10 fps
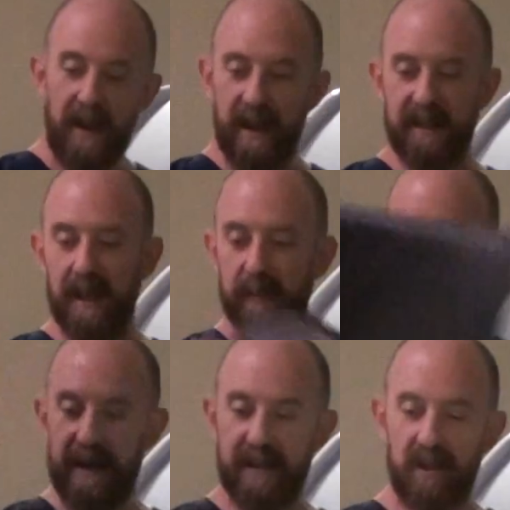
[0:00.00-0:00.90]
In some
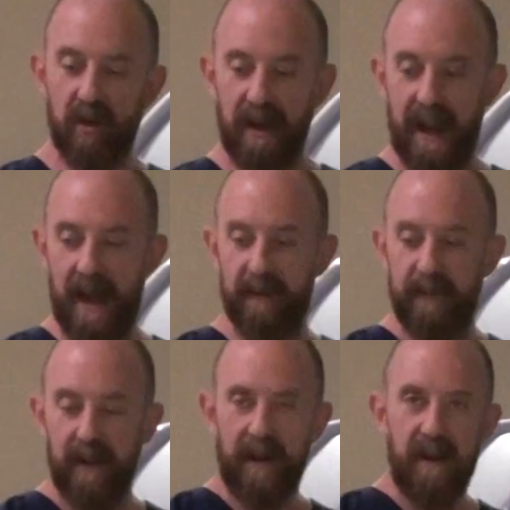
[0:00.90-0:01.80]
cases, you can have,
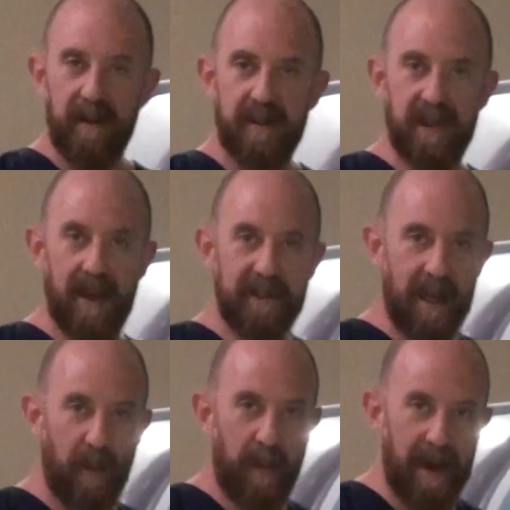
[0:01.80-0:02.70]
say, a
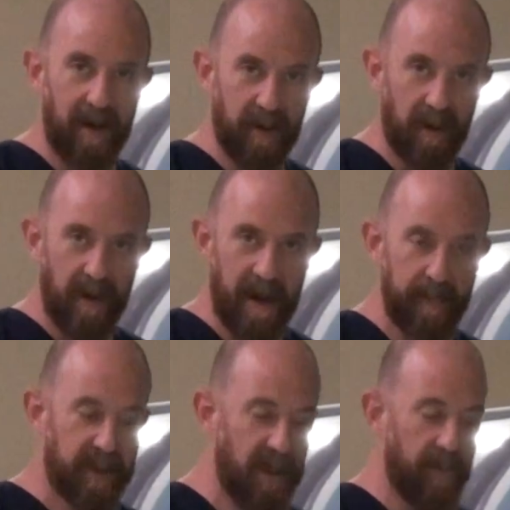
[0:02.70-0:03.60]
table pad under their
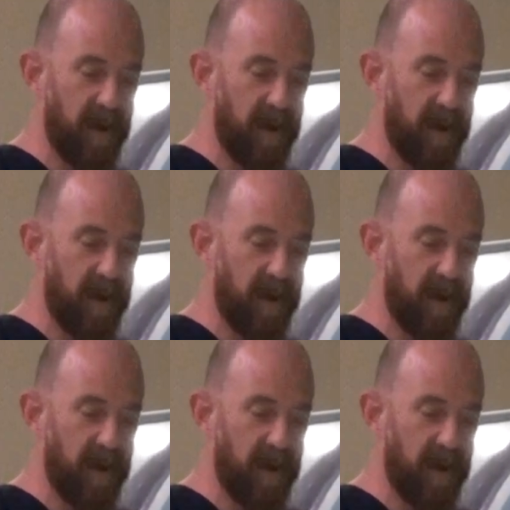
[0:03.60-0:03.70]
hips,